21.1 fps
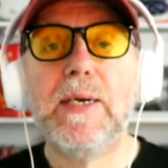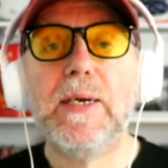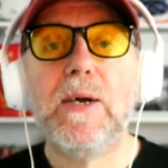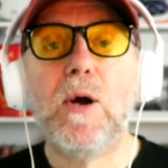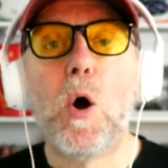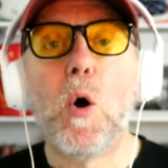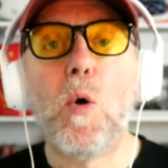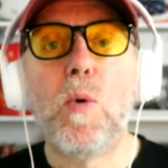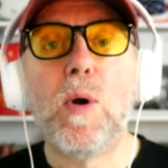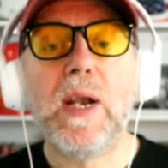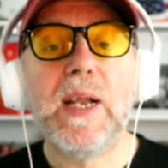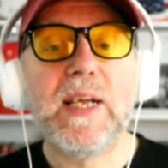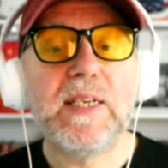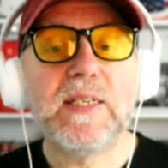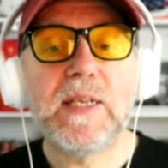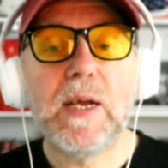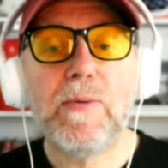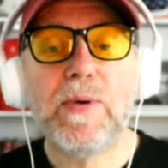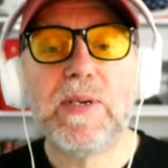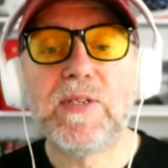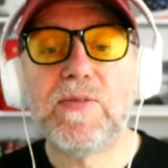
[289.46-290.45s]
or at least
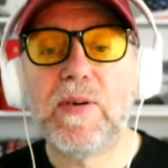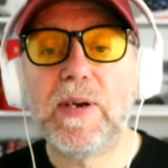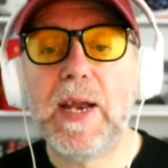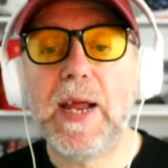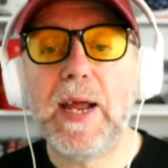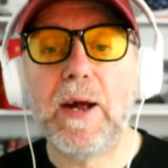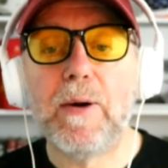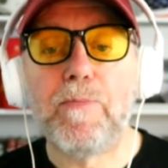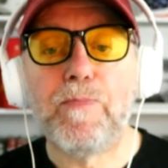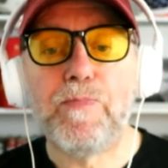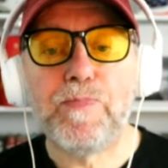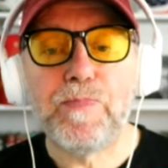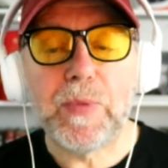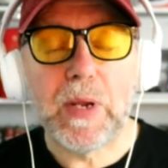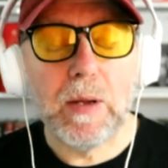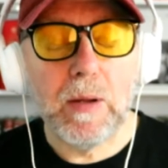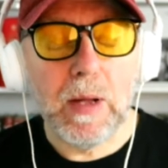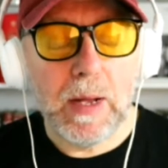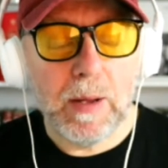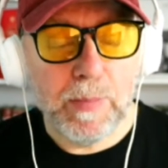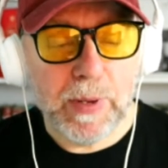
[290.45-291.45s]
there is for now,
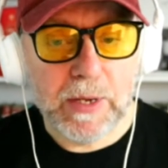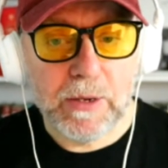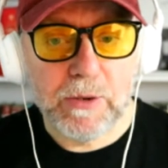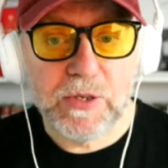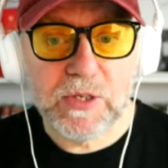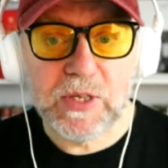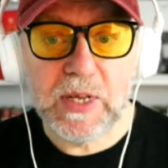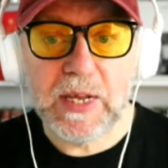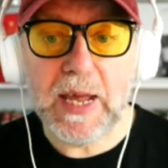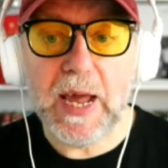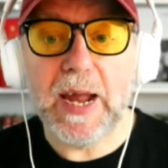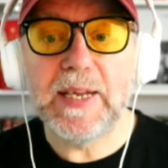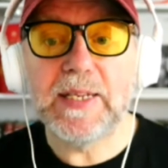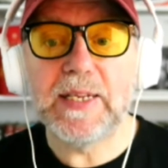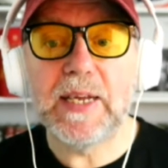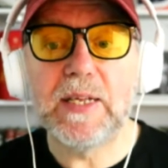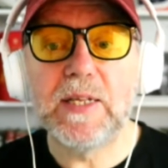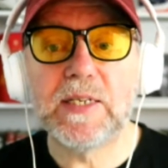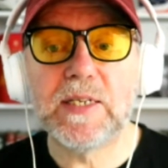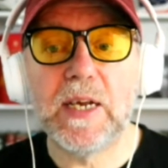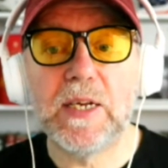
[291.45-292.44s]
uh, because the
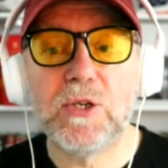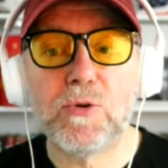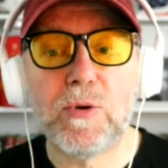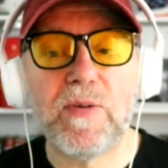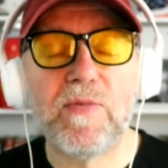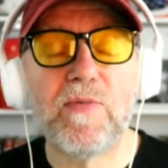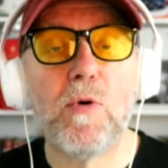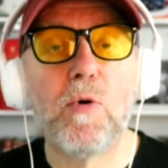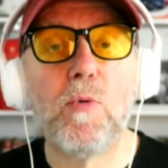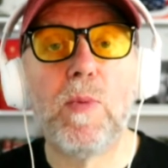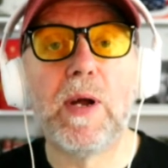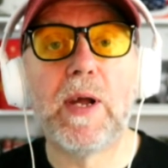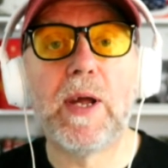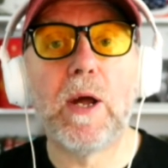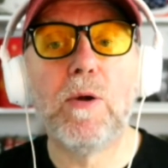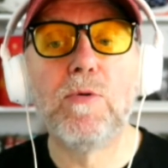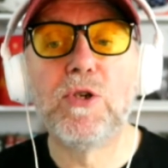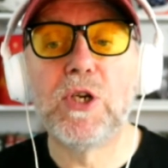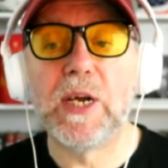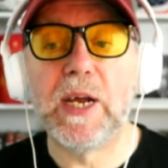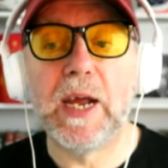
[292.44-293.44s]
18th century former
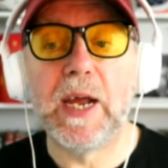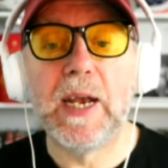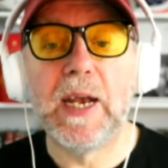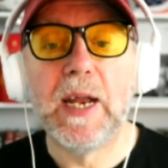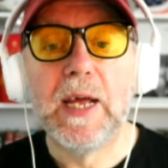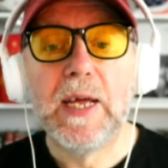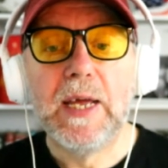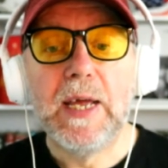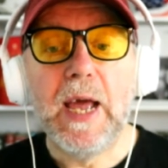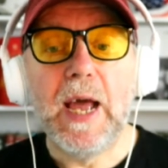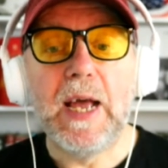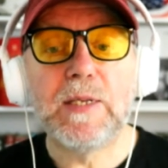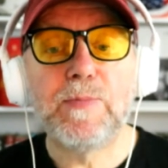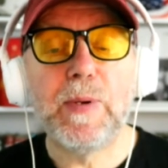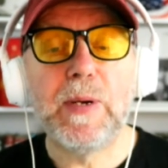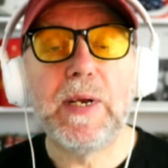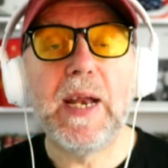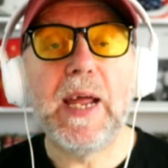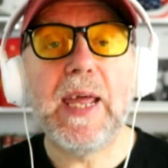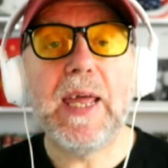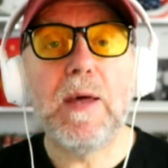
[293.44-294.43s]
coaching inn has
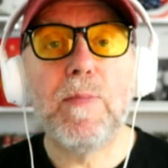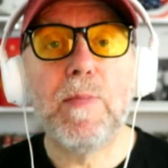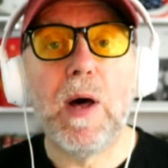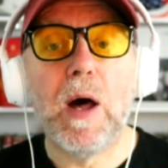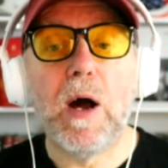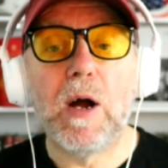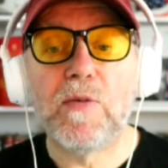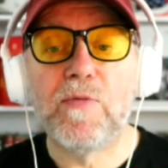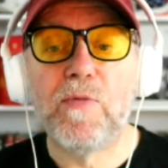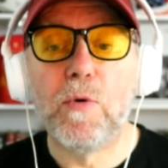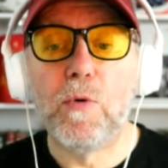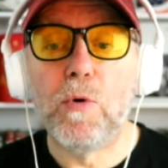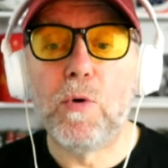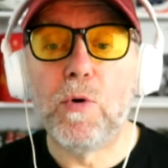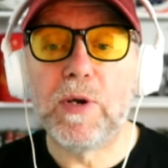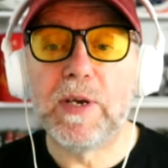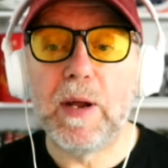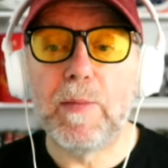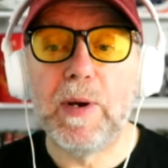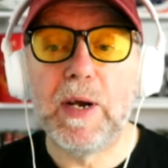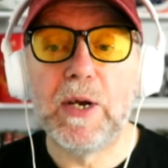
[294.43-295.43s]
been earmarked for
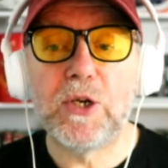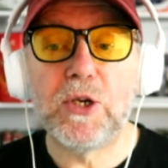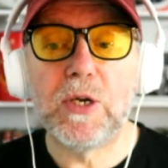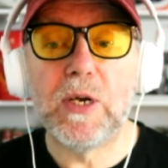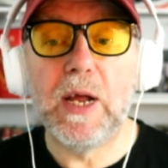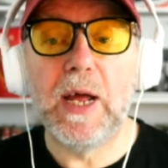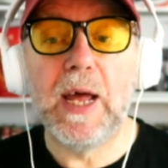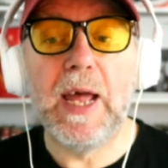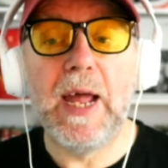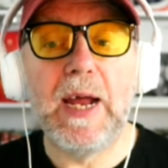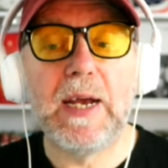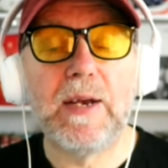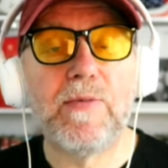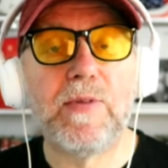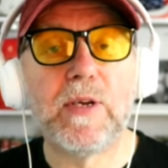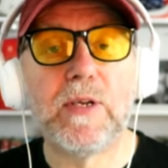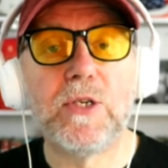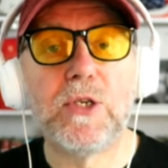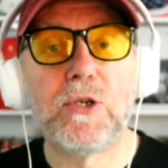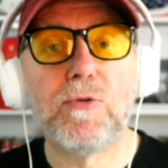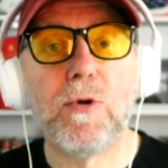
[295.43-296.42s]
demolition ahead of the
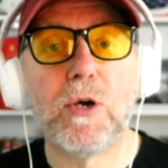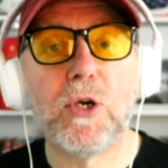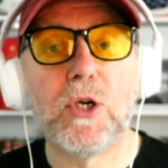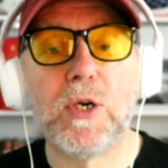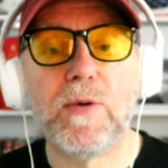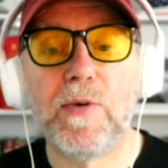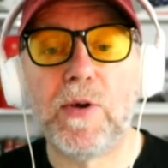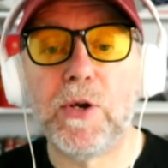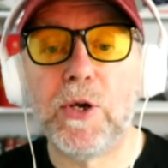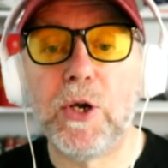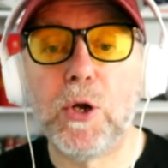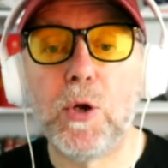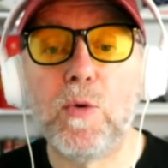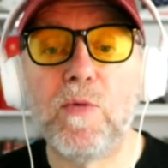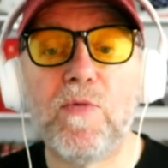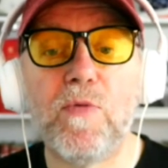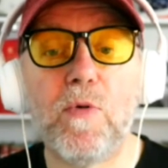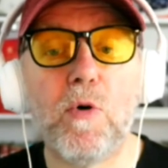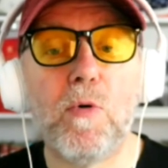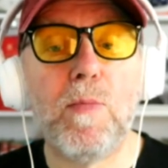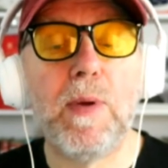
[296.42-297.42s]
construction of a new
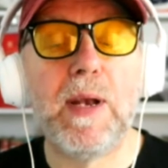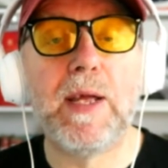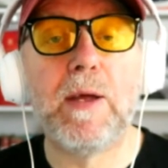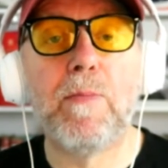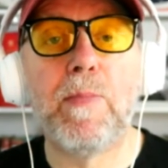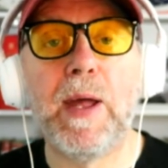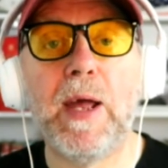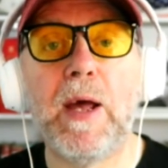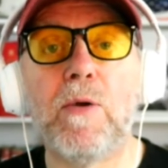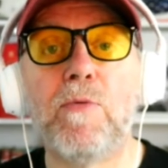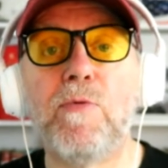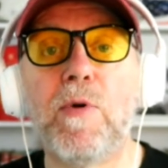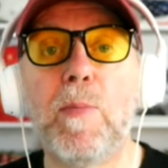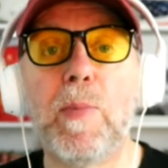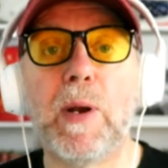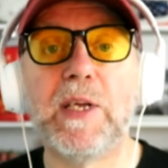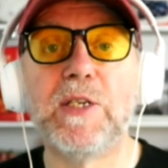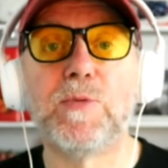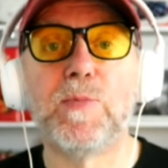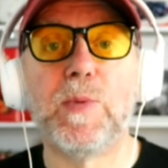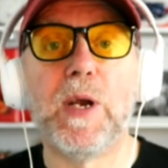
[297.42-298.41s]
£4 million
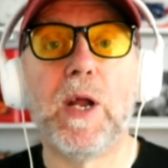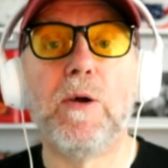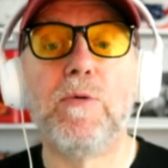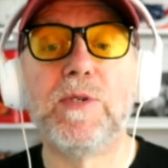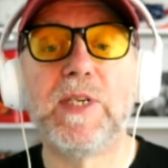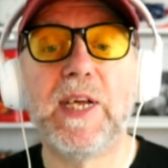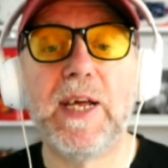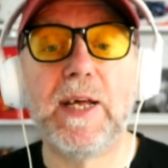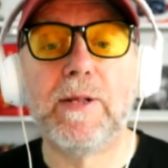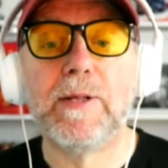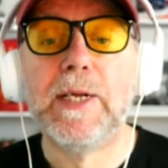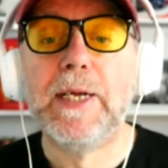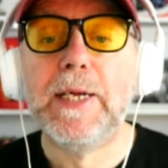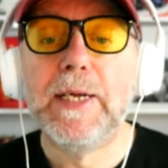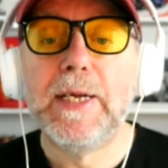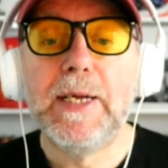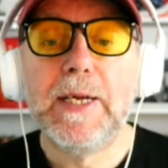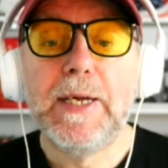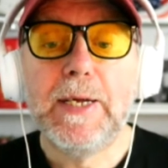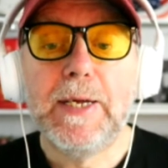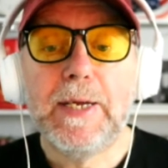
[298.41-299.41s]
replacement hotel.
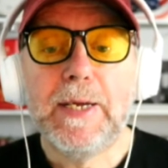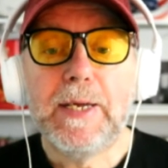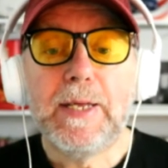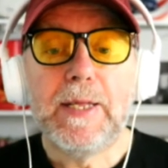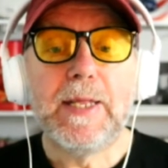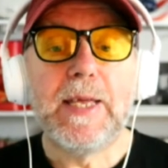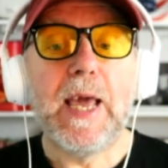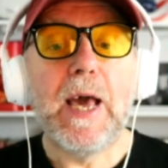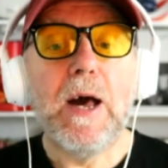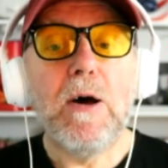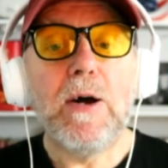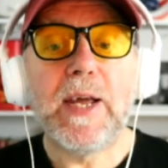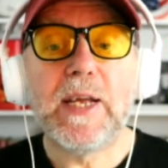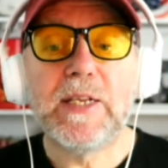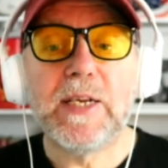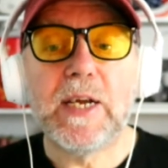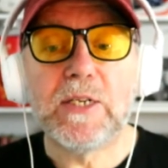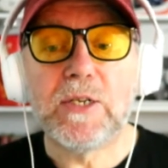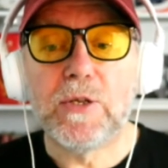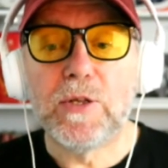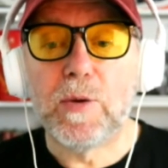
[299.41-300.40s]
The
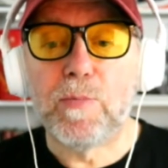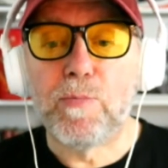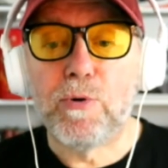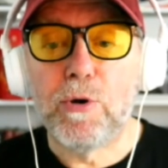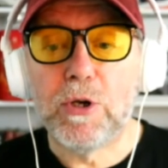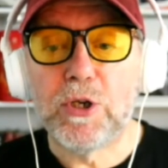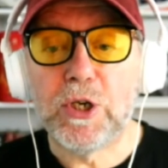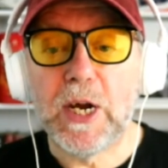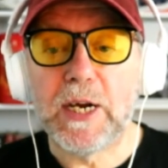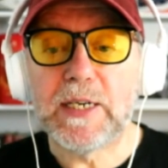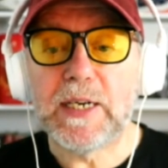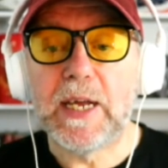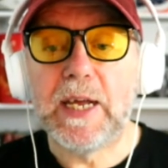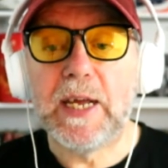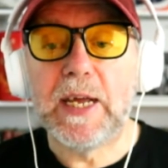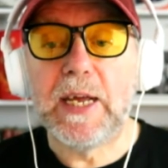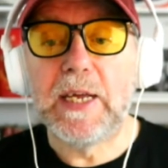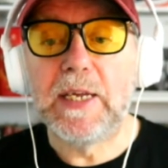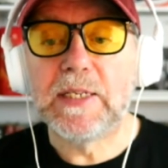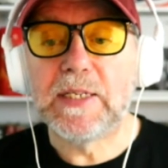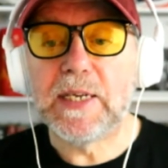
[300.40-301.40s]
architects on the project
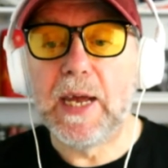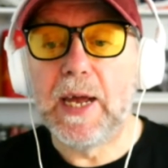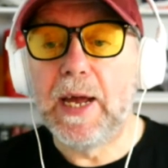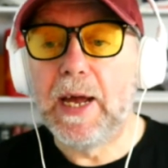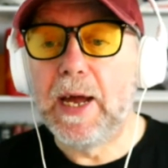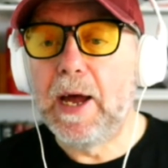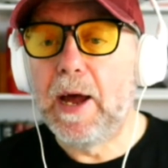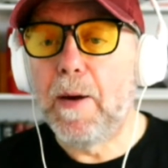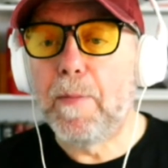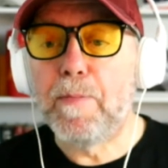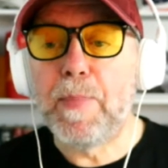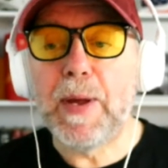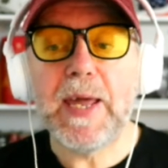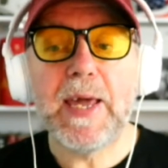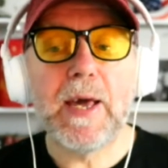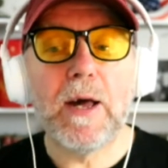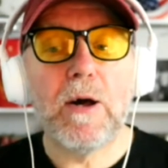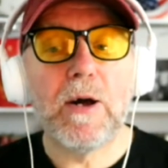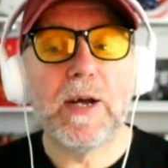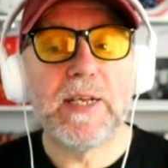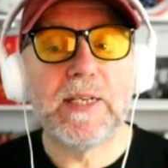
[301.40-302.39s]
is uh, Peak
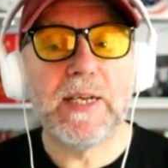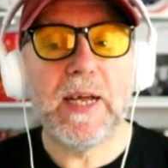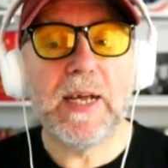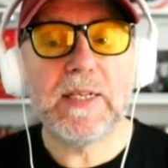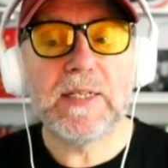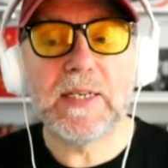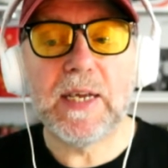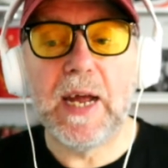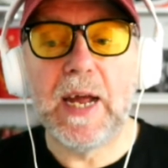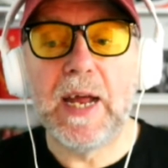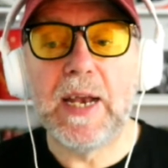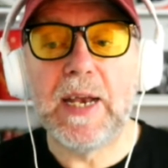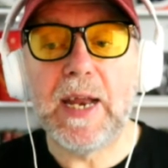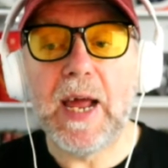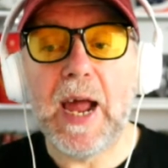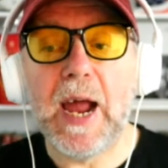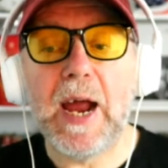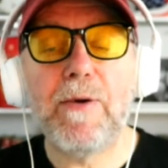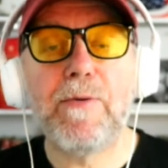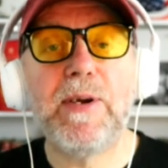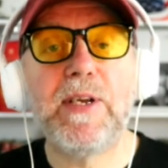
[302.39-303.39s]
Architects, and
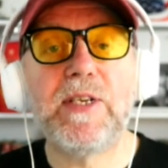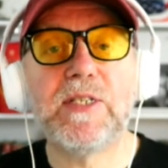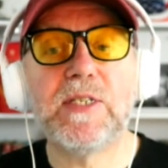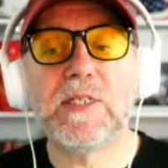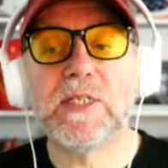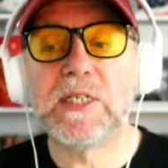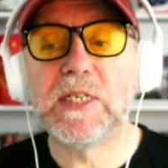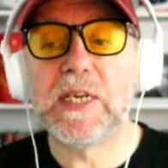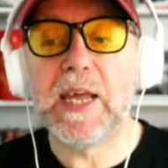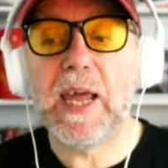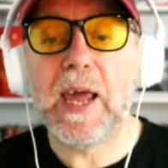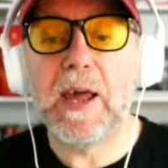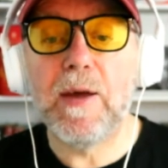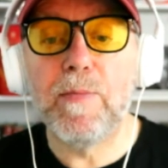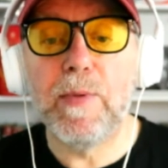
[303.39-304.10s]
Harris CM